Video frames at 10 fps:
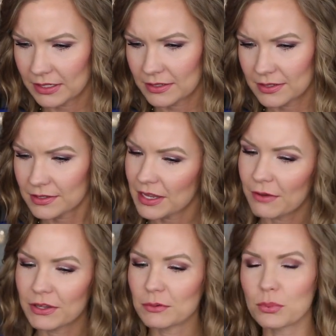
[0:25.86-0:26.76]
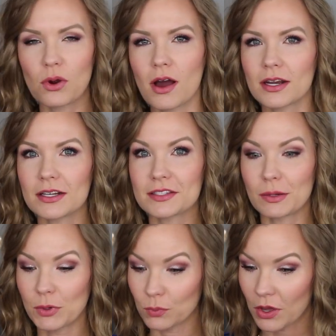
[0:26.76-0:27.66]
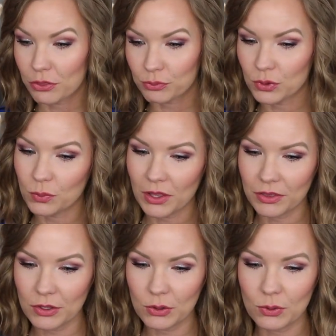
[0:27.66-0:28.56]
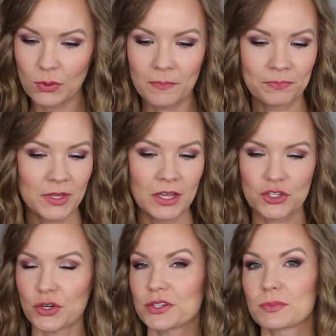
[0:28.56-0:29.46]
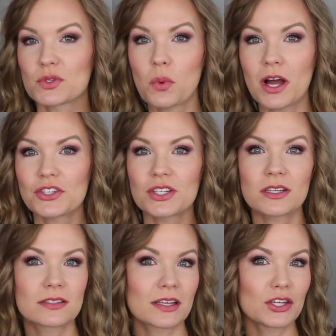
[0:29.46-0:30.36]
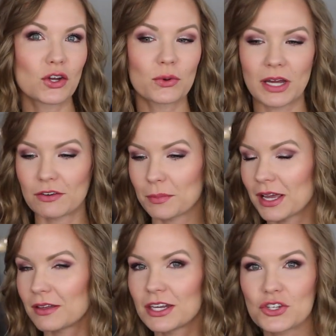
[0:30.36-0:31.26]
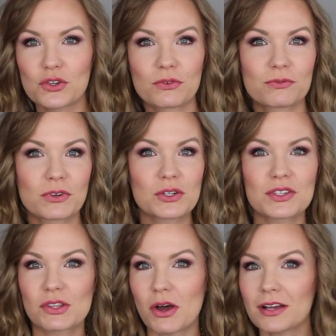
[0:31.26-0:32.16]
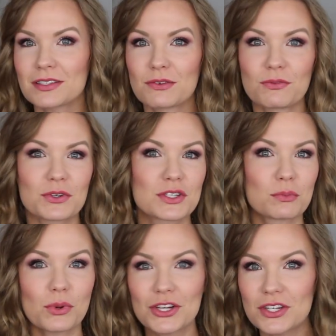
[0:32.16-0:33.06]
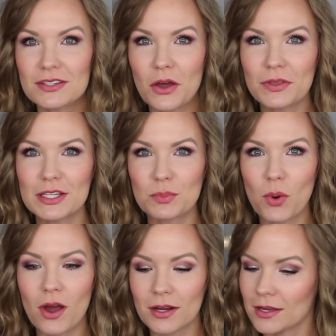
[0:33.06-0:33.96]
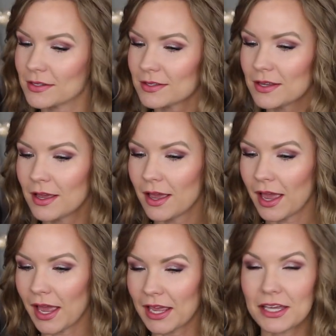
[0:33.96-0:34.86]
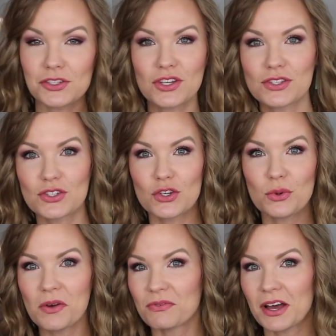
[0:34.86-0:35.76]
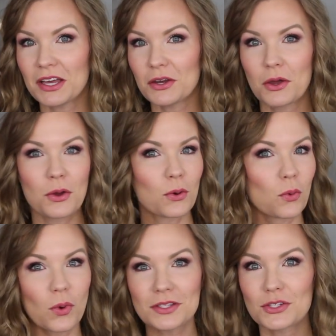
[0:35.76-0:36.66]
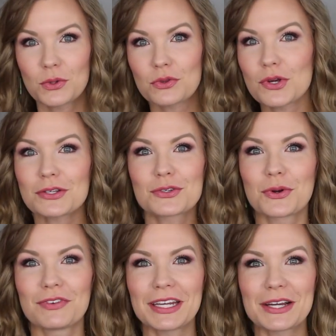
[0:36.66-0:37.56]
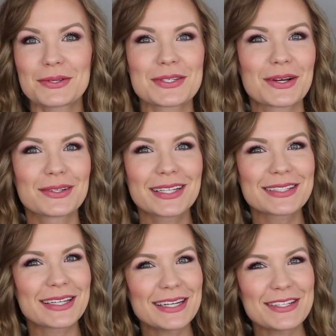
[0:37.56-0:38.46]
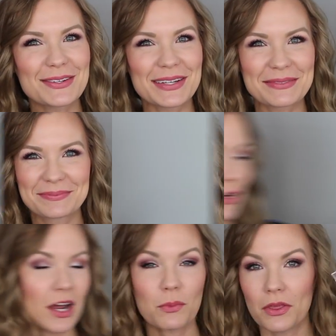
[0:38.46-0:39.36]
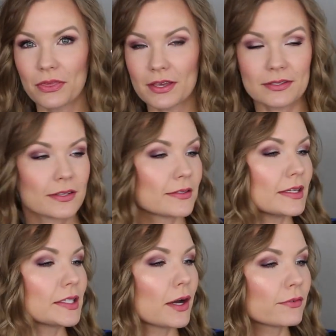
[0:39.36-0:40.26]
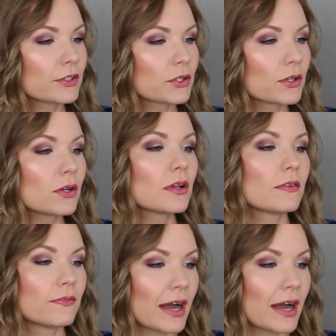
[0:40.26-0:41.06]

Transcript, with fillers: 7 products and I'm gonna run through with you, show you some swatches, let you know kind of my initial first thoughts and first impressions on these products, and just do a fun what's new at the drugstore video. So let's get into it. So let's start out with this. This is the CoverGirl